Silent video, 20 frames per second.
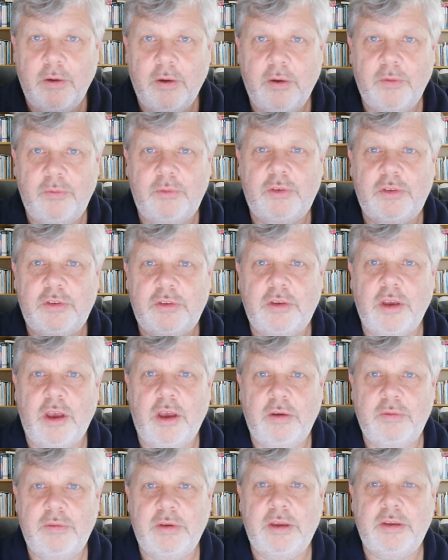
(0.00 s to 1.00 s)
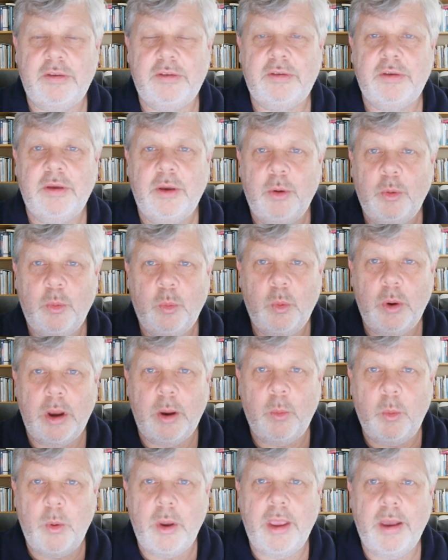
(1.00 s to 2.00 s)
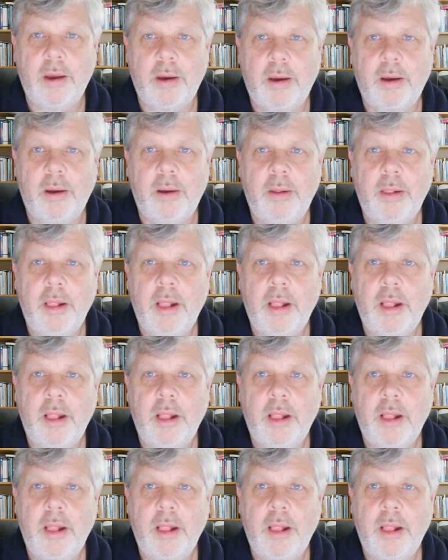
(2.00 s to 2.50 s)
of service where we are?